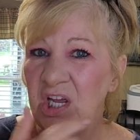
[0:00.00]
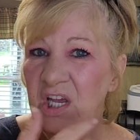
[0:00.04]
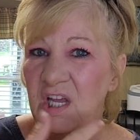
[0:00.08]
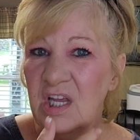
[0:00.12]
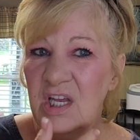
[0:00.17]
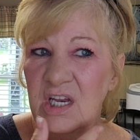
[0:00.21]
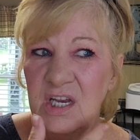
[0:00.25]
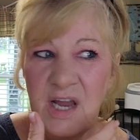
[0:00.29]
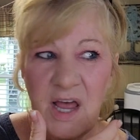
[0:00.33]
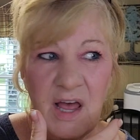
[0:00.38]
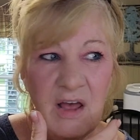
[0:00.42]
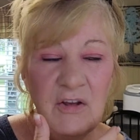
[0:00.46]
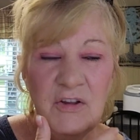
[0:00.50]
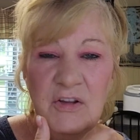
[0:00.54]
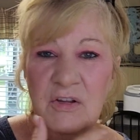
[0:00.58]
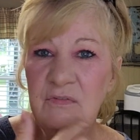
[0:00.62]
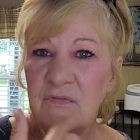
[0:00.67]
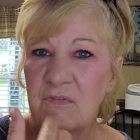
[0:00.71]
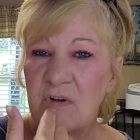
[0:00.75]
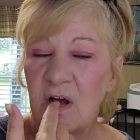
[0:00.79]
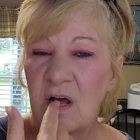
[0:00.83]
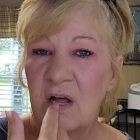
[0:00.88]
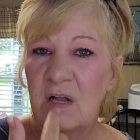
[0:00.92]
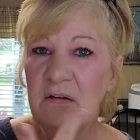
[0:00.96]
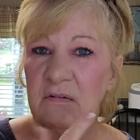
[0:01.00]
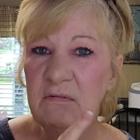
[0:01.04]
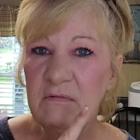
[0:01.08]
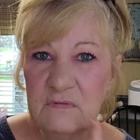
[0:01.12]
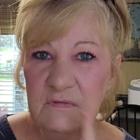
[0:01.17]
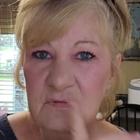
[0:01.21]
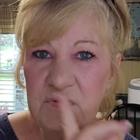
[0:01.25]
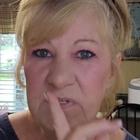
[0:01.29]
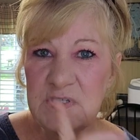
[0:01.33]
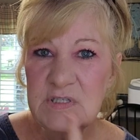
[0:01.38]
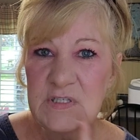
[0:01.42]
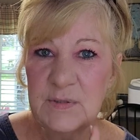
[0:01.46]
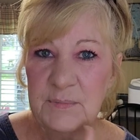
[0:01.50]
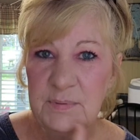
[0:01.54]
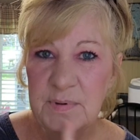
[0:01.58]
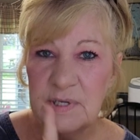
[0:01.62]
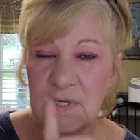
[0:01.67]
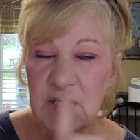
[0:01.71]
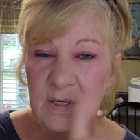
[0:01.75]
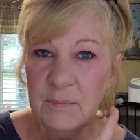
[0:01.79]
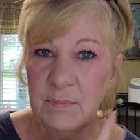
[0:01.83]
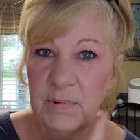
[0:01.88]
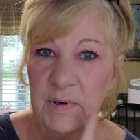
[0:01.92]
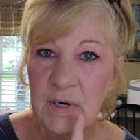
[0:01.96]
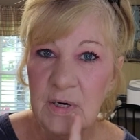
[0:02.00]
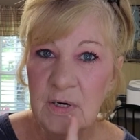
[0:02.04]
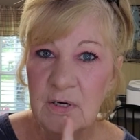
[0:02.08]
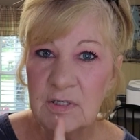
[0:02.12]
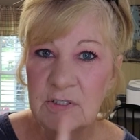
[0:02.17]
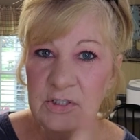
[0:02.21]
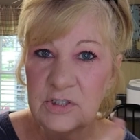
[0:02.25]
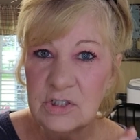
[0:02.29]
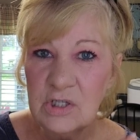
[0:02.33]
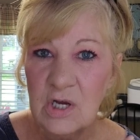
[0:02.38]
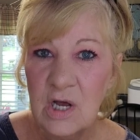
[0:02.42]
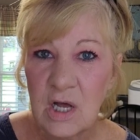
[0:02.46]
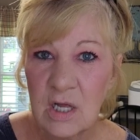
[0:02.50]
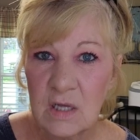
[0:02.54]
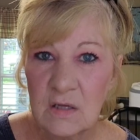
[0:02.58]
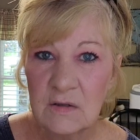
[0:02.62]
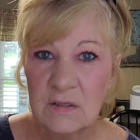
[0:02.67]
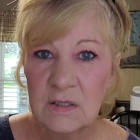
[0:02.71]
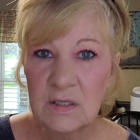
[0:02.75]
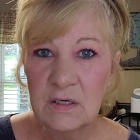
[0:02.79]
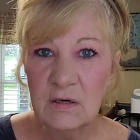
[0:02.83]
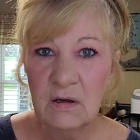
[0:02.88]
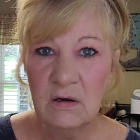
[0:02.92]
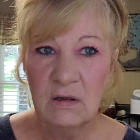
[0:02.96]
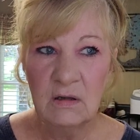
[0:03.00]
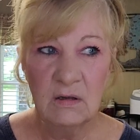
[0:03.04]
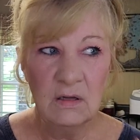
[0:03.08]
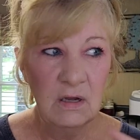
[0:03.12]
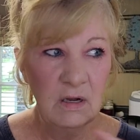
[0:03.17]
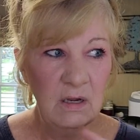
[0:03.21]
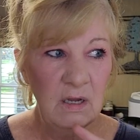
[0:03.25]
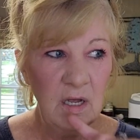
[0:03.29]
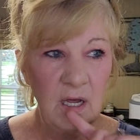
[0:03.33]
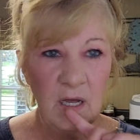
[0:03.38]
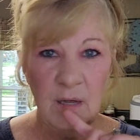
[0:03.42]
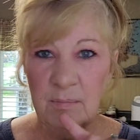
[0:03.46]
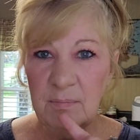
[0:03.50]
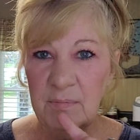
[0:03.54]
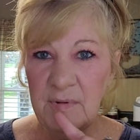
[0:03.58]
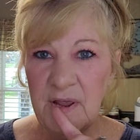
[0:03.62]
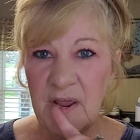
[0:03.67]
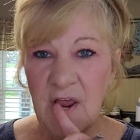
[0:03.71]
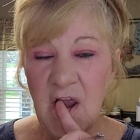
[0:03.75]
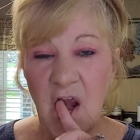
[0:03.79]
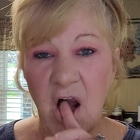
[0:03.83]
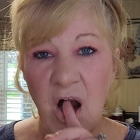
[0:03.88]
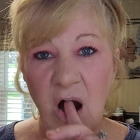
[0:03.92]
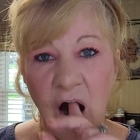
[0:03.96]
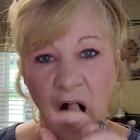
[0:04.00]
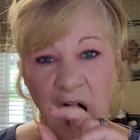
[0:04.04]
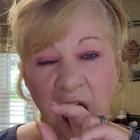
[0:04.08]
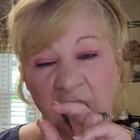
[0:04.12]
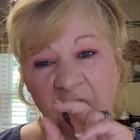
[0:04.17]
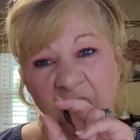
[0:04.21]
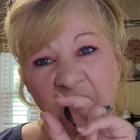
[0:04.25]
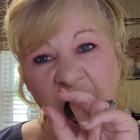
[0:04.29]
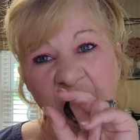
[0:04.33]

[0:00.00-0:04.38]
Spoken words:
and now you've got greasy peanut butter and chocolate all up here,